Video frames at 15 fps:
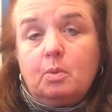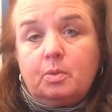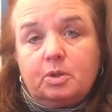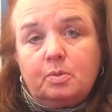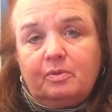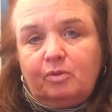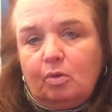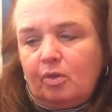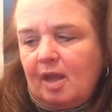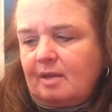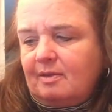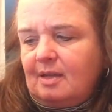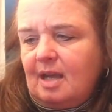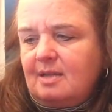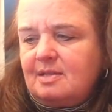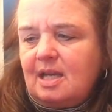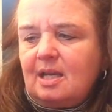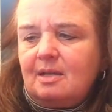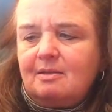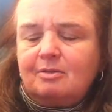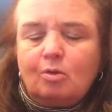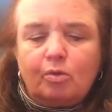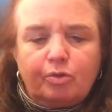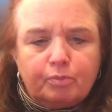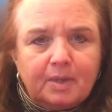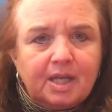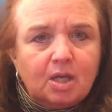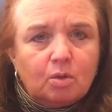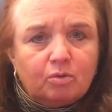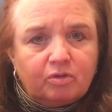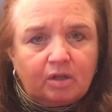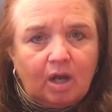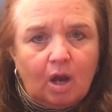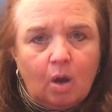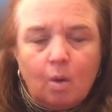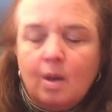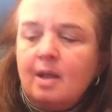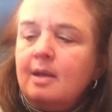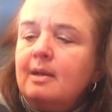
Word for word: which was 2018. So three years ago,